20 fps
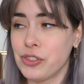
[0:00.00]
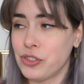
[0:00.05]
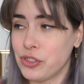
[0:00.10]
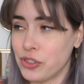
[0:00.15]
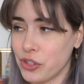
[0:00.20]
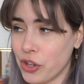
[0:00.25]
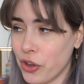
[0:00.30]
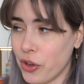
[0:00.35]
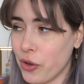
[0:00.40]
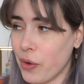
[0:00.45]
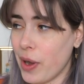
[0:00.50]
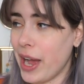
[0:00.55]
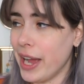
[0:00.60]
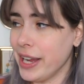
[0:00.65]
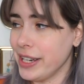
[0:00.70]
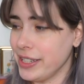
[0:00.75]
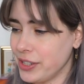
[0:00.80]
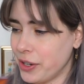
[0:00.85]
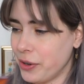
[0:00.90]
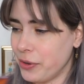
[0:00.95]
so
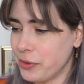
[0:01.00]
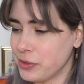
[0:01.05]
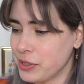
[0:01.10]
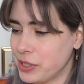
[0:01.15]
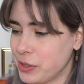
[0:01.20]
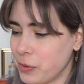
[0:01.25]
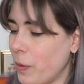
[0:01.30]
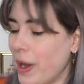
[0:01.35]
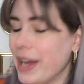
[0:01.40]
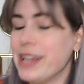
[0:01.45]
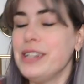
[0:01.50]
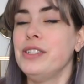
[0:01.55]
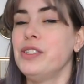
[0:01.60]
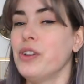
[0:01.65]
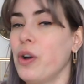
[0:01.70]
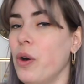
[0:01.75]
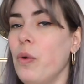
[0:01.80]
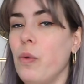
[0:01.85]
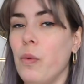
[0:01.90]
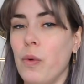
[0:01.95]
I don't I
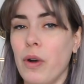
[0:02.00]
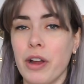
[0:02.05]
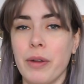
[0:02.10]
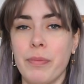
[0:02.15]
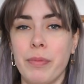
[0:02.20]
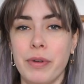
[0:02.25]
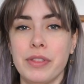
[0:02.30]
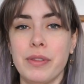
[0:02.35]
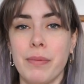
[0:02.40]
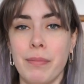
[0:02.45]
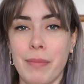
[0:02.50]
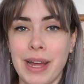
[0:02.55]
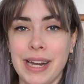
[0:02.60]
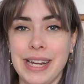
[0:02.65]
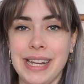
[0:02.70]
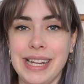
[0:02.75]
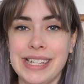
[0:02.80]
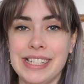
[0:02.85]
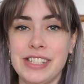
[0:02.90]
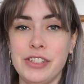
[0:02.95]
don't want to put the
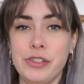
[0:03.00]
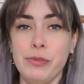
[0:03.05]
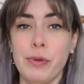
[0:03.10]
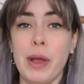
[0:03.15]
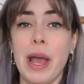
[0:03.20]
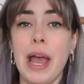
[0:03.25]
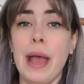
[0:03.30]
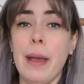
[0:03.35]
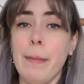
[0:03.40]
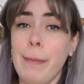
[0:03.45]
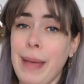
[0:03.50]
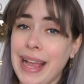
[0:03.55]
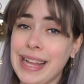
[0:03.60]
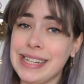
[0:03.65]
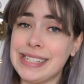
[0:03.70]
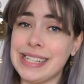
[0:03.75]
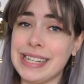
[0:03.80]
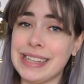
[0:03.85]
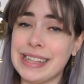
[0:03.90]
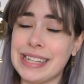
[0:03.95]
money into
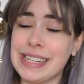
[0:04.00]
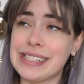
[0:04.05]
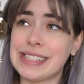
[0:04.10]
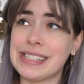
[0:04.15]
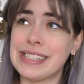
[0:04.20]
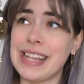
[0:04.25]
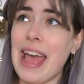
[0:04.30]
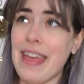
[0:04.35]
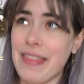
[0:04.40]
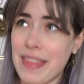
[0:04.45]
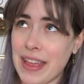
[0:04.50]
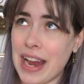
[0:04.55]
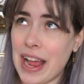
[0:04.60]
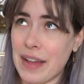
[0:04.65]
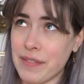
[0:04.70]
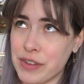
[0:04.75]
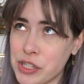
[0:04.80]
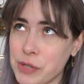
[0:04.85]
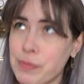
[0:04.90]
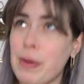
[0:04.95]
painting this and then
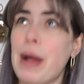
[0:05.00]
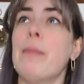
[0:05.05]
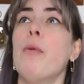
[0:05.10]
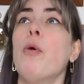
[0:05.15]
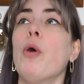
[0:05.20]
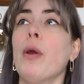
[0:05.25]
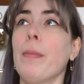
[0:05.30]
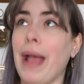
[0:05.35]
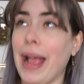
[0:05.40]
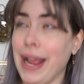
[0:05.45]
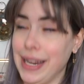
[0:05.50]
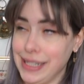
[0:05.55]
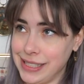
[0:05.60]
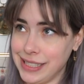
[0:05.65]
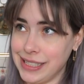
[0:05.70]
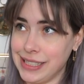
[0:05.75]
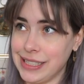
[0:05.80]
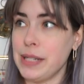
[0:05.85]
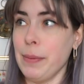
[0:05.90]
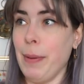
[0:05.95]
having to buy more
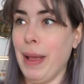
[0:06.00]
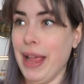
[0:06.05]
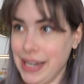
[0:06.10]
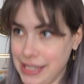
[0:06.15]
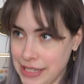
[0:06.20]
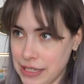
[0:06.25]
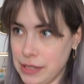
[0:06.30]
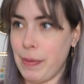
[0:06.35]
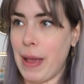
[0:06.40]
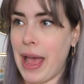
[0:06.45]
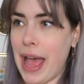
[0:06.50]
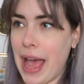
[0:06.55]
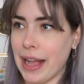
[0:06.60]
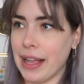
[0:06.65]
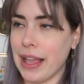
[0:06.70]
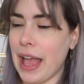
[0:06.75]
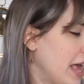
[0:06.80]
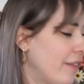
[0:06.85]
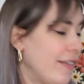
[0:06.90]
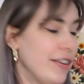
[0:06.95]
paint to paint it
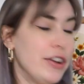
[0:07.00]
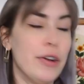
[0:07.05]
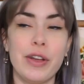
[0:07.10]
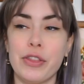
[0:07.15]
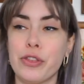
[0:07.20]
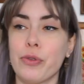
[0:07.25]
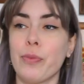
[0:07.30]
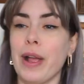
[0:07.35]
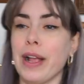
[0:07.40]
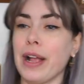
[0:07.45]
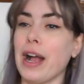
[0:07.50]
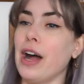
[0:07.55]
back. And if I don't get the right